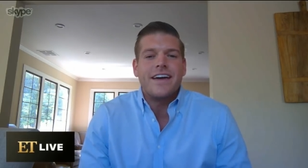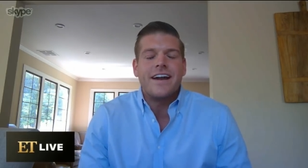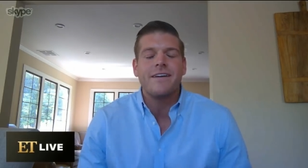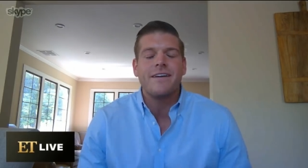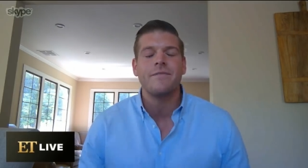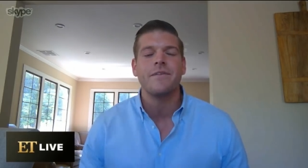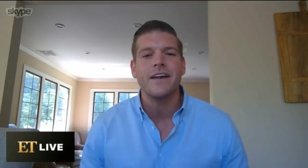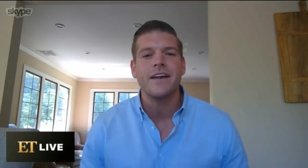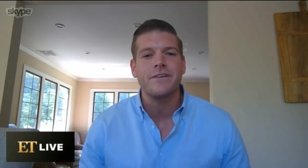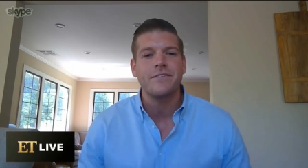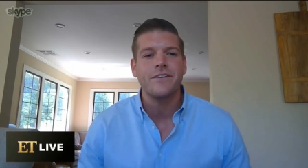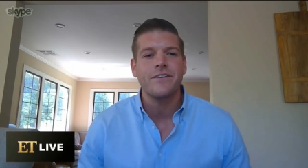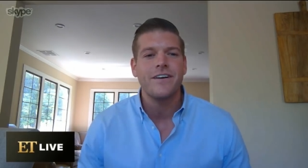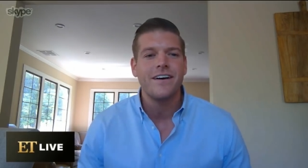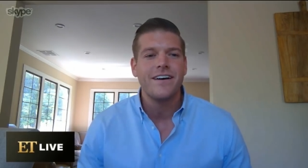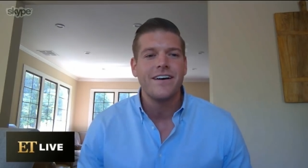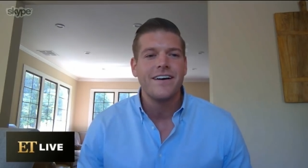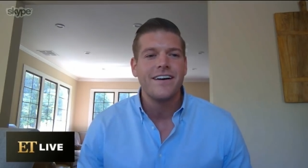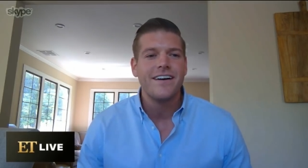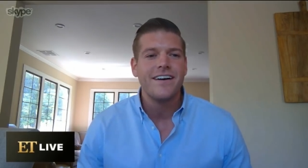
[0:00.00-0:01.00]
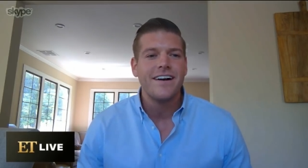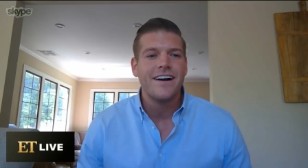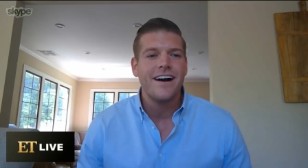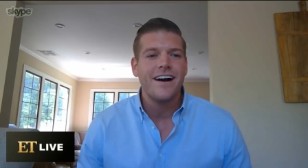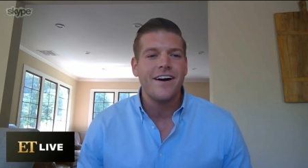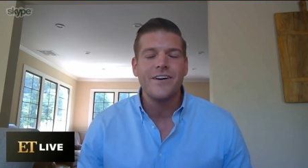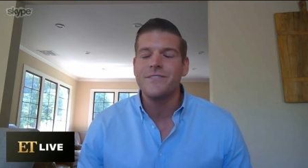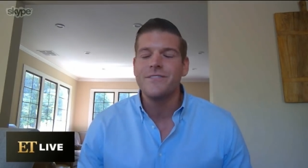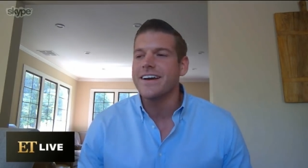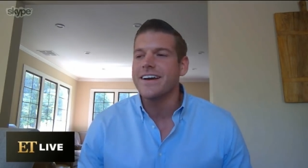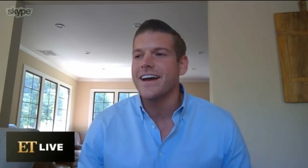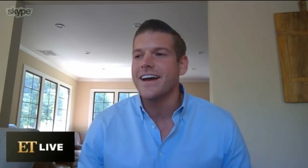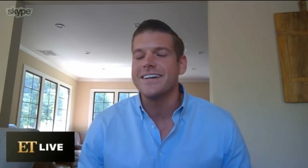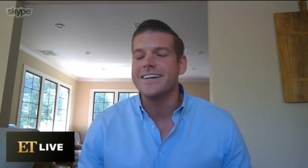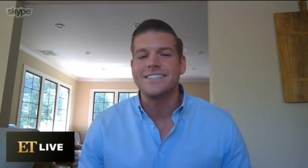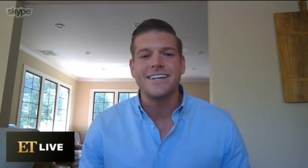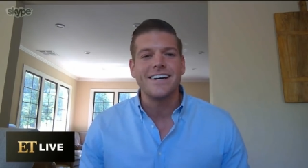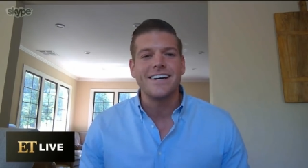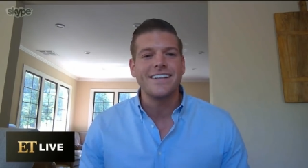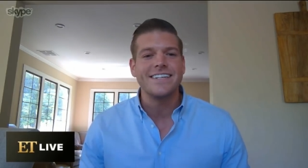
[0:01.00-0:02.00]
And I'm like, oh my
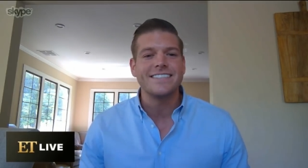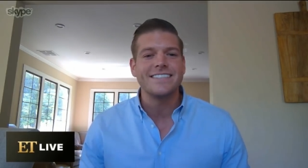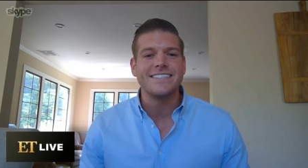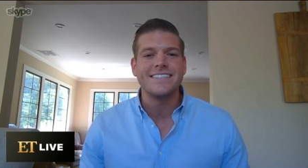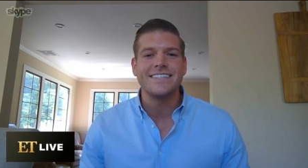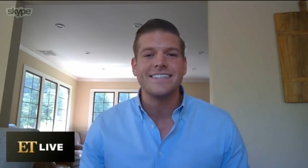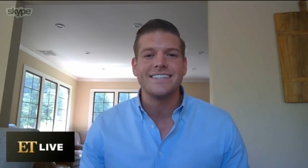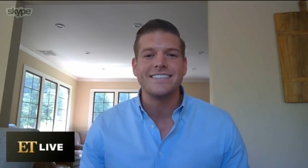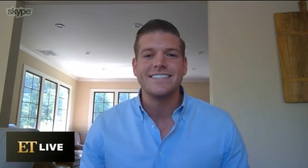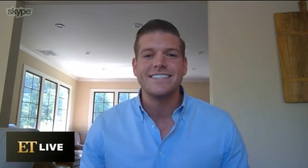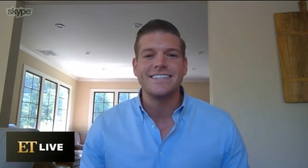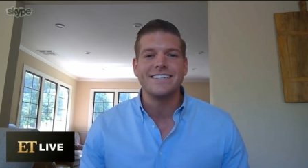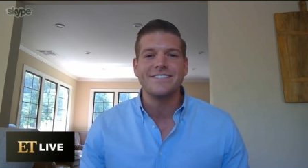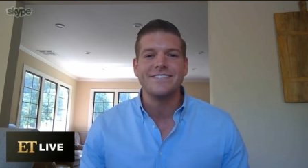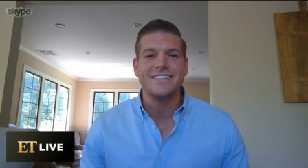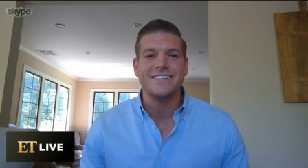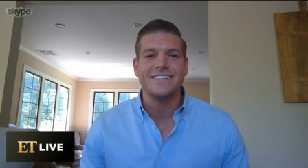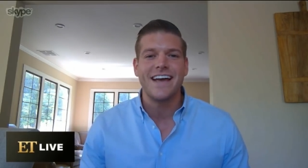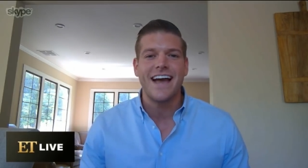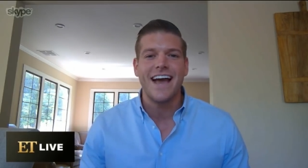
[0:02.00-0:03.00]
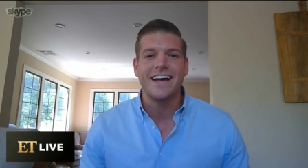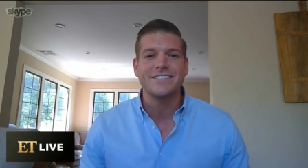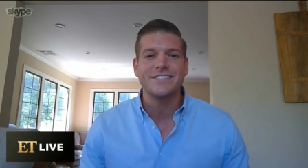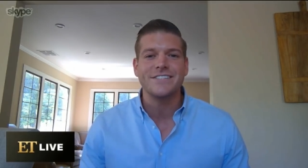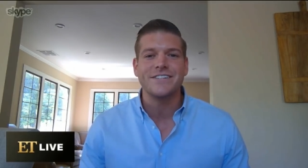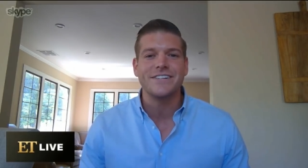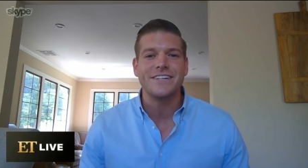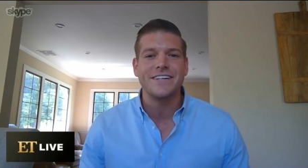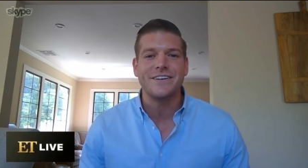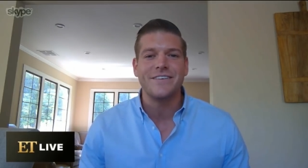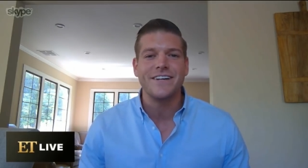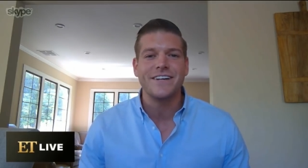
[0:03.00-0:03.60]
gosh, I like didn't didn't even ask her any